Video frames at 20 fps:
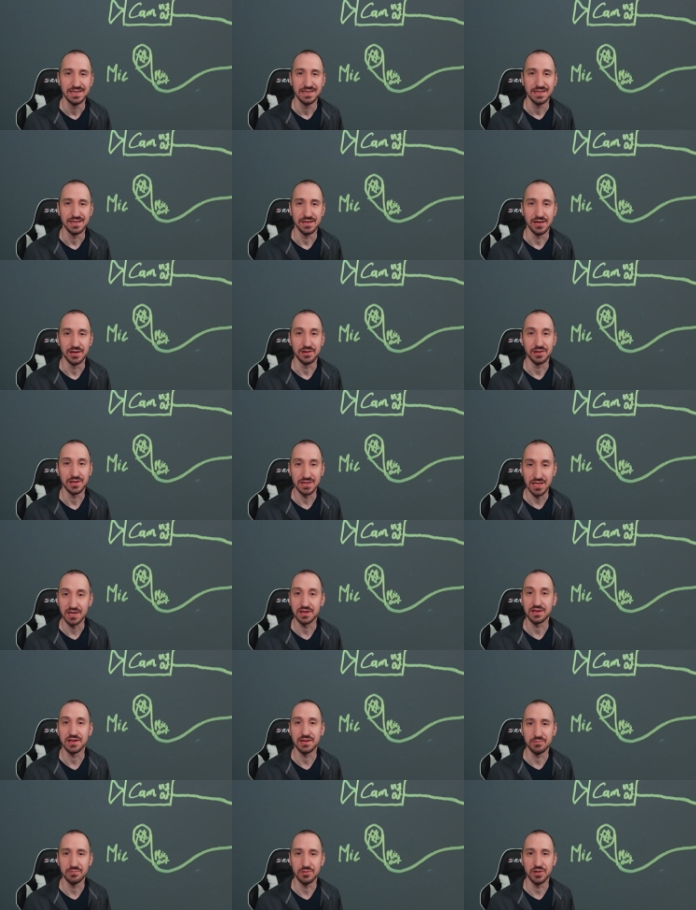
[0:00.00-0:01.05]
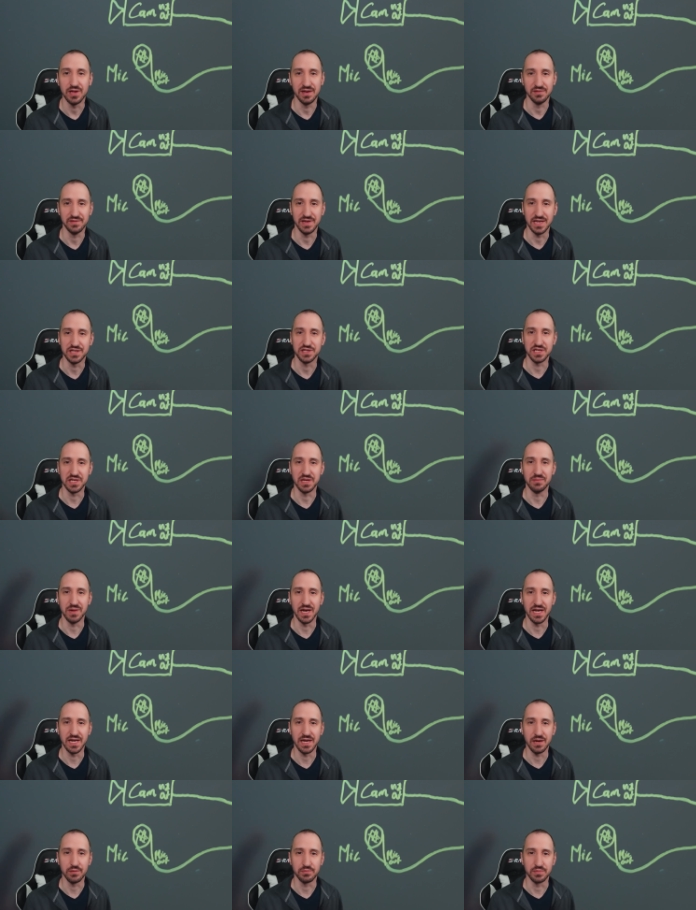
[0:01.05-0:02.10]
you know, a lot of them will have
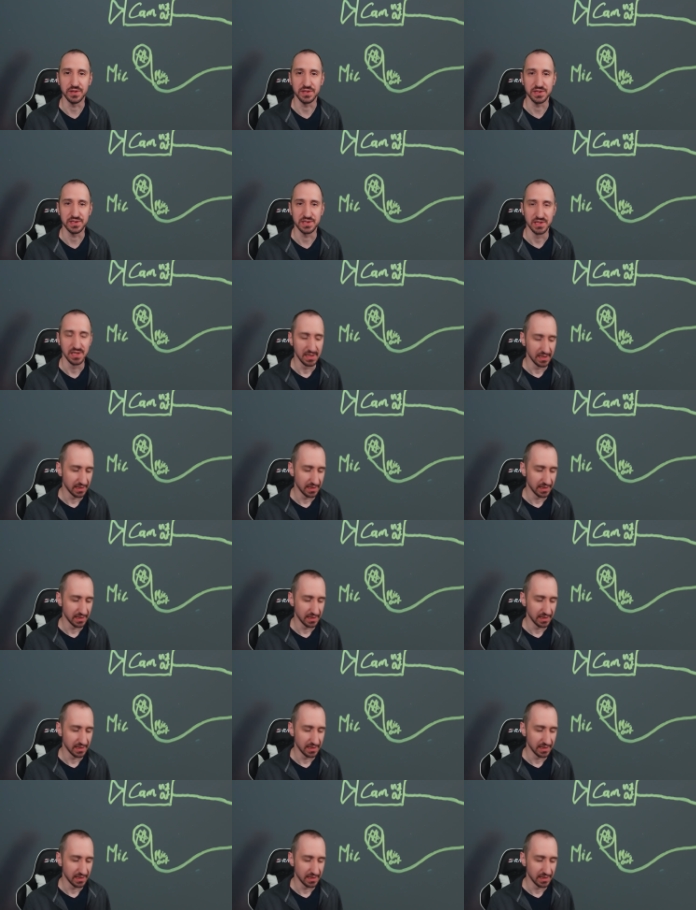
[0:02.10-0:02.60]
HDMI outputs,